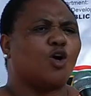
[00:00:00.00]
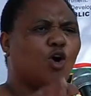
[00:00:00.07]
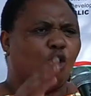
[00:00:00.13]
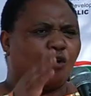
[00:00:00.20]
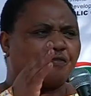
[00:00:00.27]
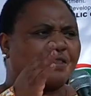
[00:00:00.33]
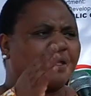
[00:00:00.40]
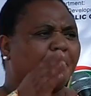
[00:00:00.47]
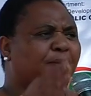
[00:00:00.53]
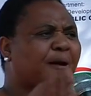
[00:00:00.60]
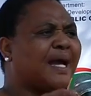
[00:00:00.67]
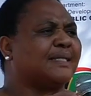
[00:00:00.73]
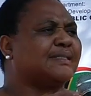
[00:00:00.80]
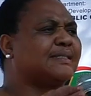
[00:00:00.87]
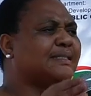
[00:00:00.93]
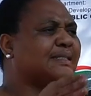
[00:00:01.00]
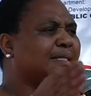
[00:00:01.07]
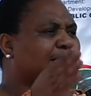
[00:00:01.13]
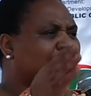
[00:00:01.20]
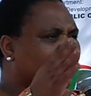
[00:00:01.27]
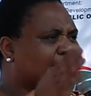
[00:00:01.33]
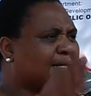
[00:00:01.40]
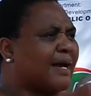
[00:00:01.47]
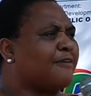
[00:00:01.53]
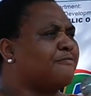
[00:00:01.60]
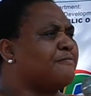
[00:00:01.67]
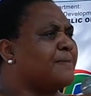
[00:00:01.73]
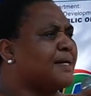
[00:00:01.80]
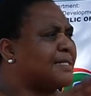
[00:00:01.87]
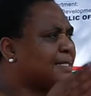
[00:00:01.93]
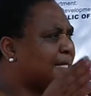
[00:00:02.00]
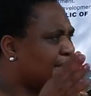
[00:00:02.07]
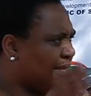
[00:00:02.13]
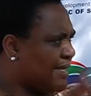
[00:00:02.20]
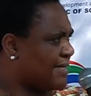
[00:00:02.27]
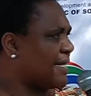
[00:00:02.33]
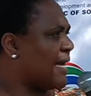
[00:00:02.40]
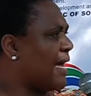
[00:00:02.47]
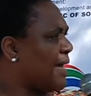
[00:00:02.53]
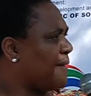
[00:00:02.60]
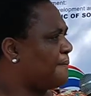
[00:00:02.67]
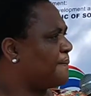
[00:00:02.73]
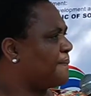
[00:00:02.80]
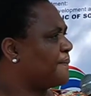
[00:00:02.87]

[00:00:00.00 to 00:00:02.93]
of the party in the government at the time.